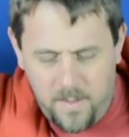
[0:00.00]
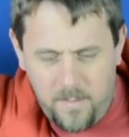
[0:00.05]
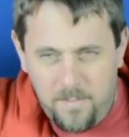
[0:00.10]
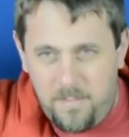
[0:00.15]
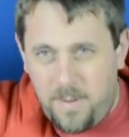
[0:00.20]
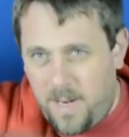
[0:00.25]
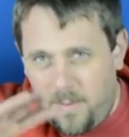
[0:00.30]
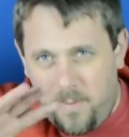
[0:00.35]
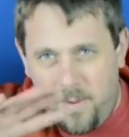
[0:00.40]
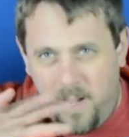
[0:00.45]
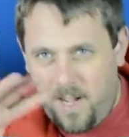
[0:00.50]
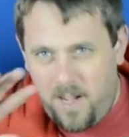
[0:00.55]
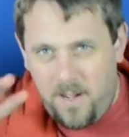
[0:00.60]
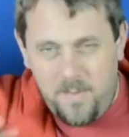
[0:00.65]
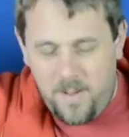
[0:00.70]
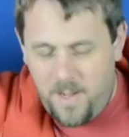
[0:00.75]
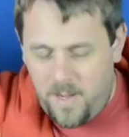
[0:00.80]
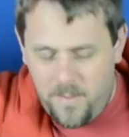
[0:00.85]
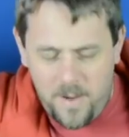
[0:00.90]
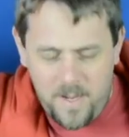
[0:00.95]
But I
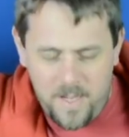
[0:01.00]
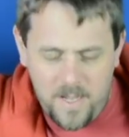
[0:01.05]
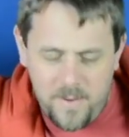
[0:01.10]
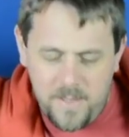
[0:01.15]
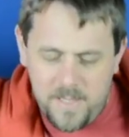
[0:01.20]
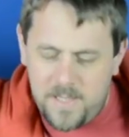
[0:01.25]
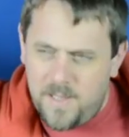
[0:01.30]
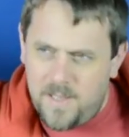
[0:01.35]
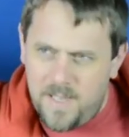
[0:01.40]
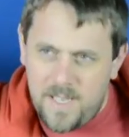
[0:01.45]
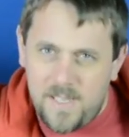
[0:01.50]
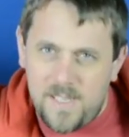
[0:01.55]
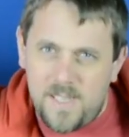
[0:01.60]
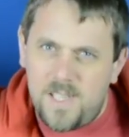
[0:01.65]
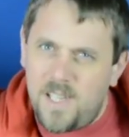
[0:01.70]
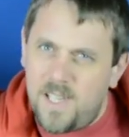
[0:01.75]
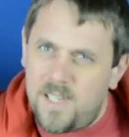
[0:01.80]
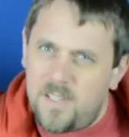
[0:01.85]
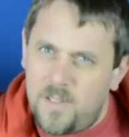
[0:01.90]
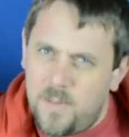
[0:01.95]
won't go into the
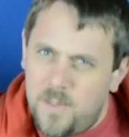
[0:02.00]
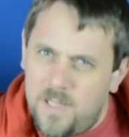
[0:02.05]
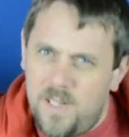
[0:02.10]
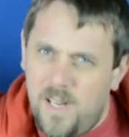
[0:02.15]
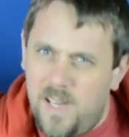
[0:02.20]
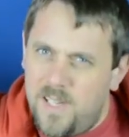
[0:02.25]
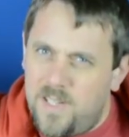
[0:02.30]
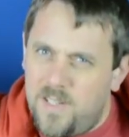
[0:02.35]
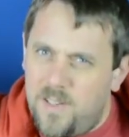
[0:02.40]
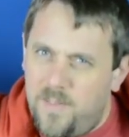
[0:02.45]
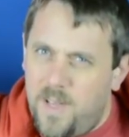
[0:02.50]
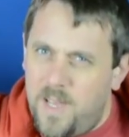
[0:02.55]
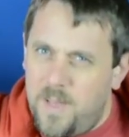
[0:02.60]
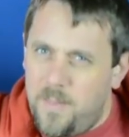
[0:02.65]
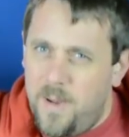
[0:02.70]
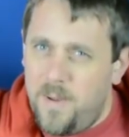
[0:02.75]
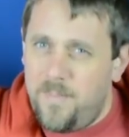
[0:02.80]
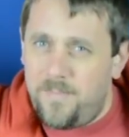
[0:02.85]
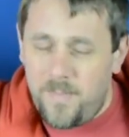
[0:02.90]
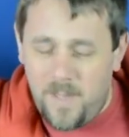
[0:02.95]
incestuous nature of
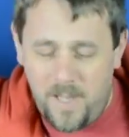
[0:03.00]
humour.